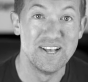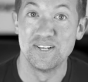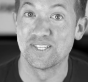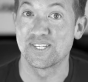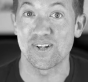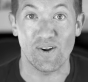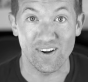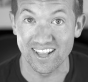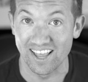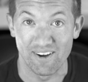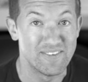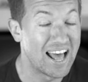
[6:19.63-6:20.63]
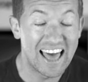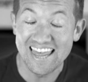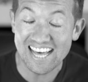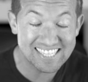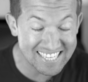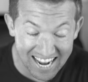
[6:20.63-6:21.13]
Sorry, love.
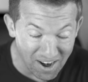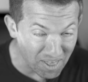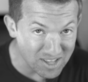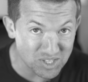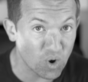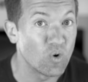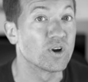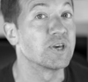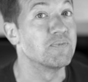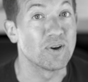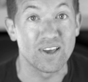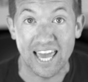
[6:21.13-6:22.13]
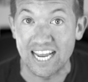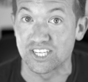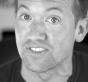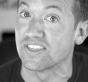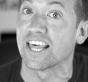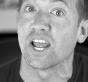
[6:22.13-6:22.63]
That's not how this whole
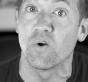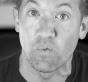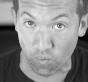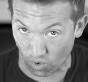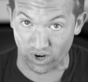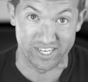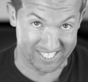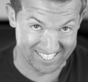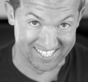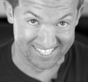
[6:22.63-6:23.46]
communication thing works.